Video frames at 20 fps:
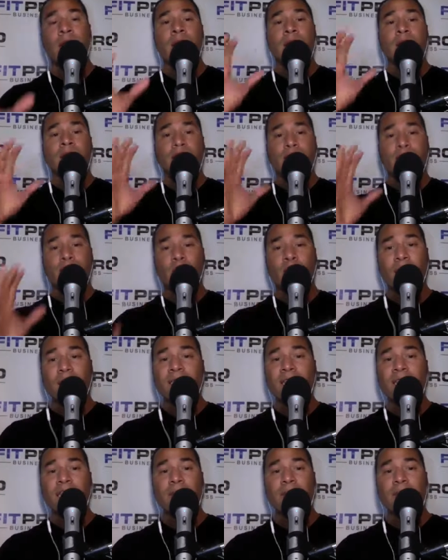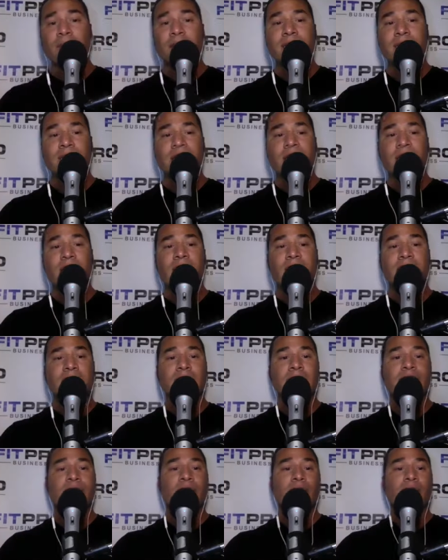So if you want to take your business to the next
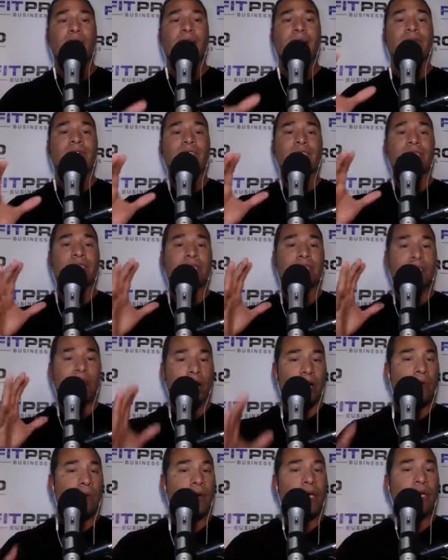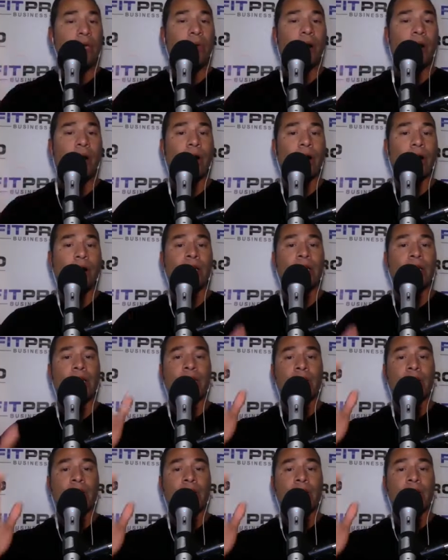level, you have to start where you are,